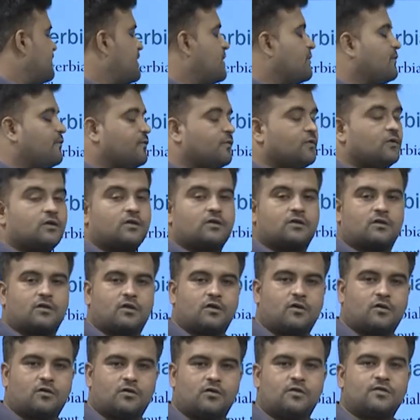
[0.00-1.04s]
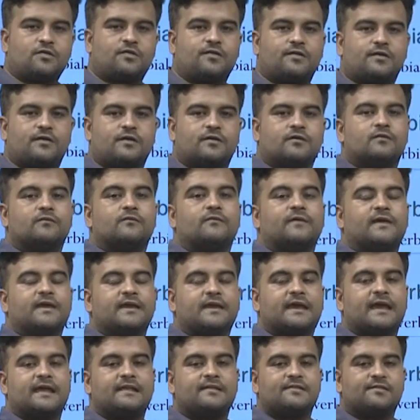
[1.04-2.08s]
a full clause, we
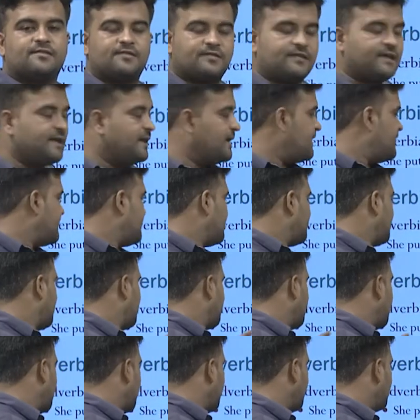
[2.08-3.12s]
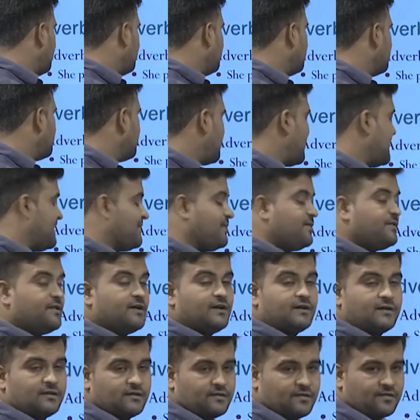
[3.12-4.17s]
can see
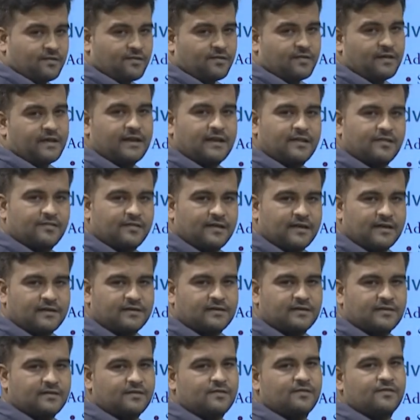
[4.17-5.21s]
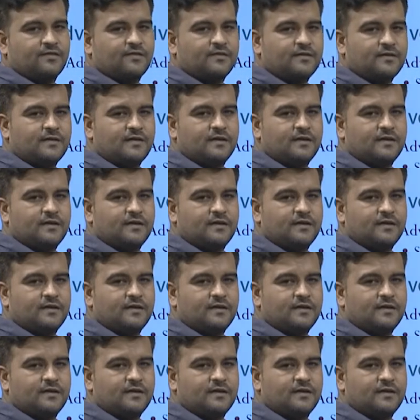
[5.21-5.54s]
adjuncts in a sentence.